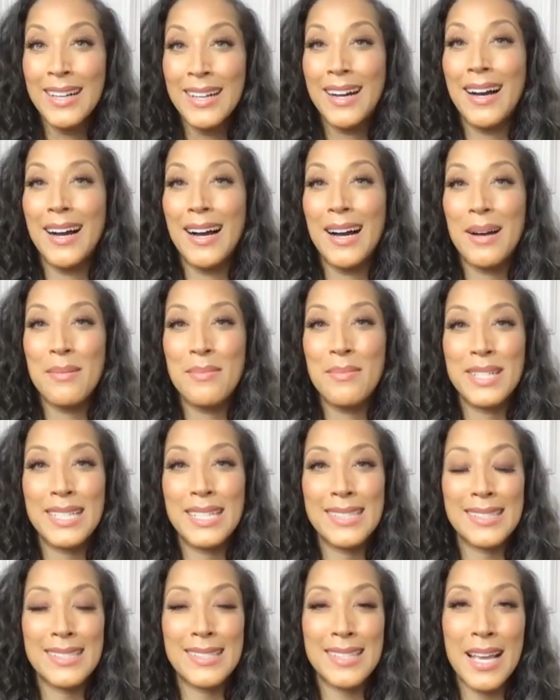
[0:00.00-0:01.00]
Um,
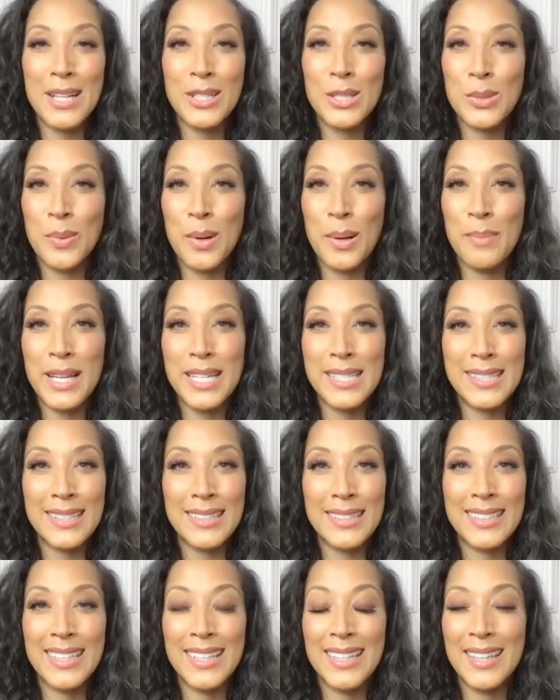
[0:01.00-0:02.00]
it's a sketch where
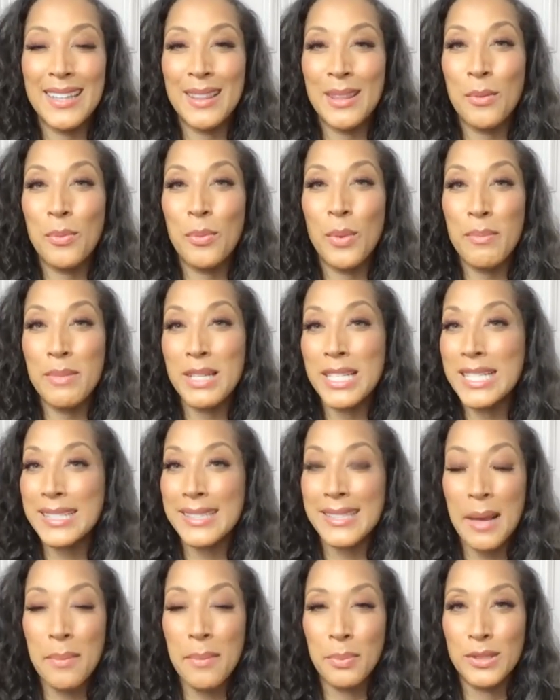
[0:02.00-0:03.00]
basically the women
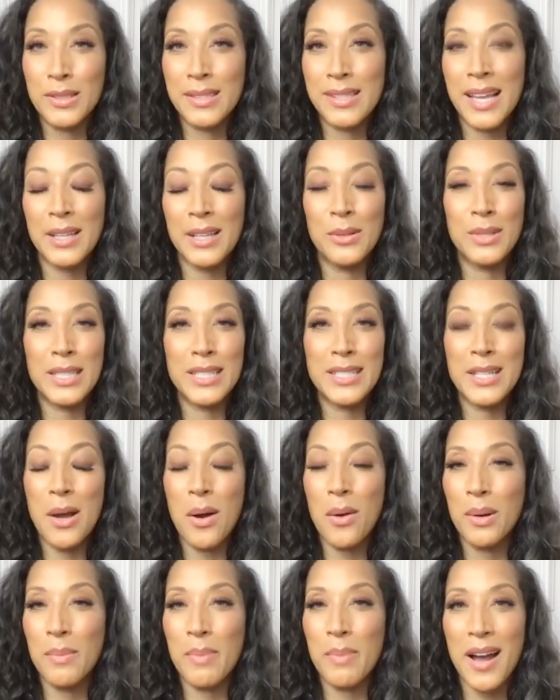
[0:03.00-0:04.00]
disciples that you didn't
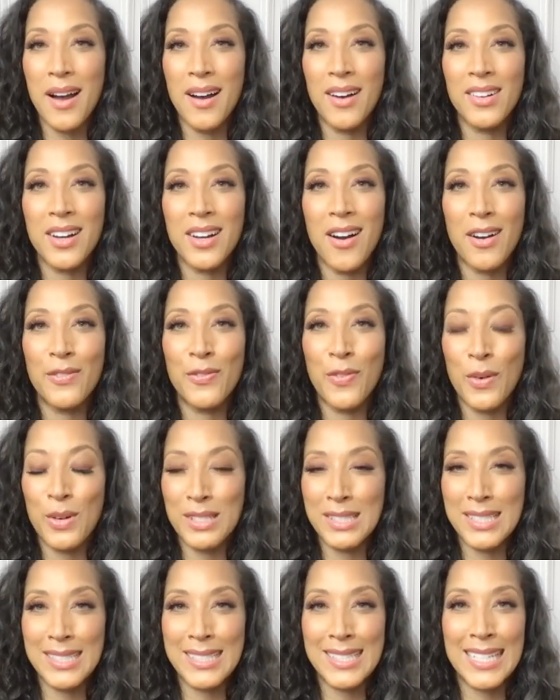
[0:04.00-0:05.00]
know about are
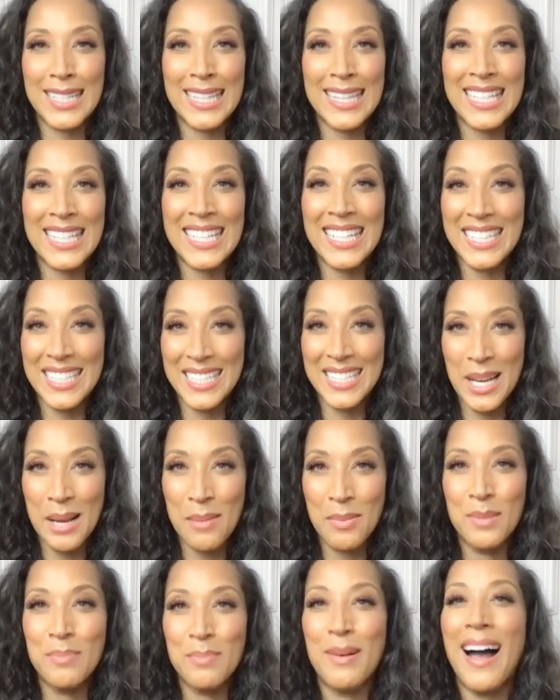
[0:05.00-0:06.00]
forced to sit at the kitty
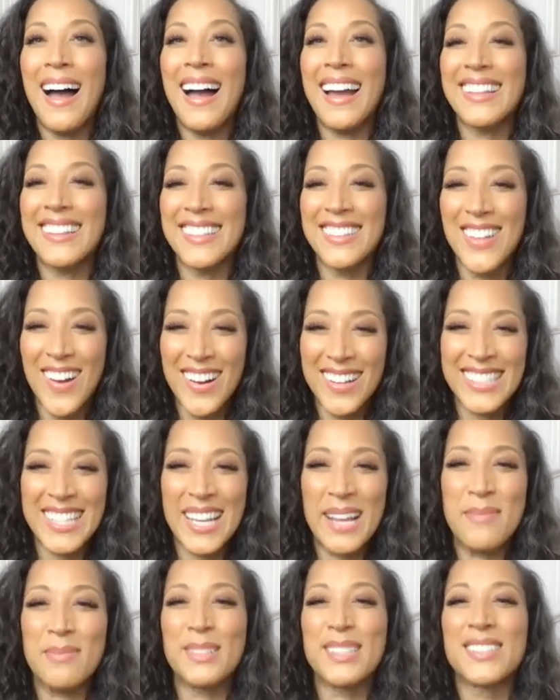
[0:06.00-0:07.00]
table behind the long
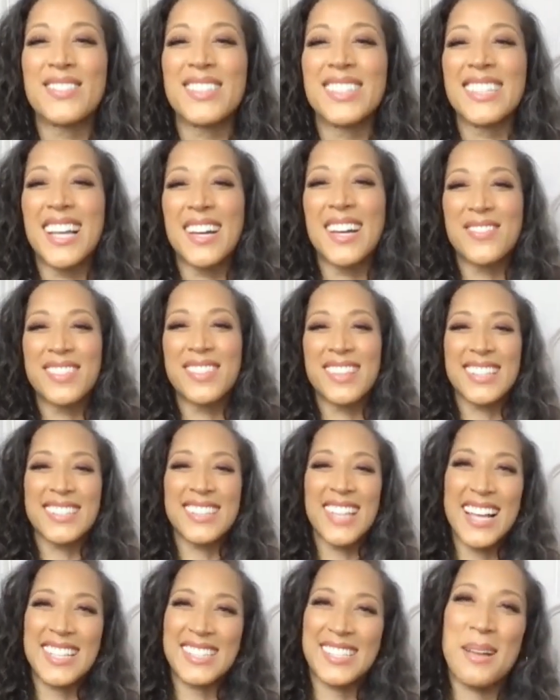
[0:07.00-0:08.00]
table of the, Lo- the
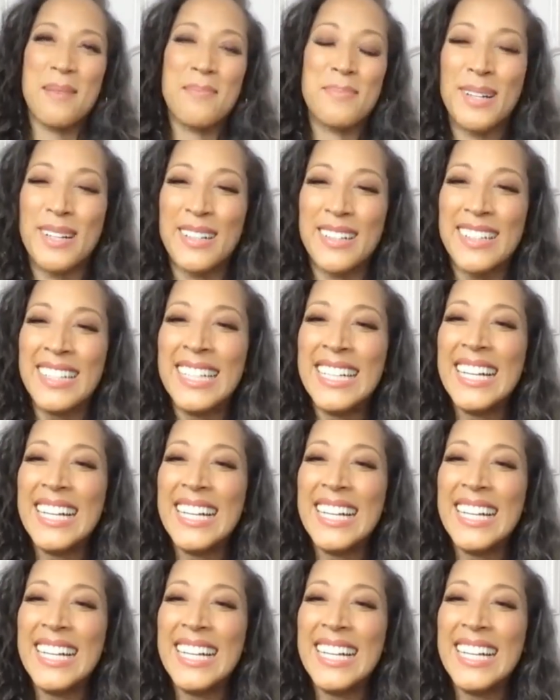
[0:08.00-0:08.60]
Last Supper.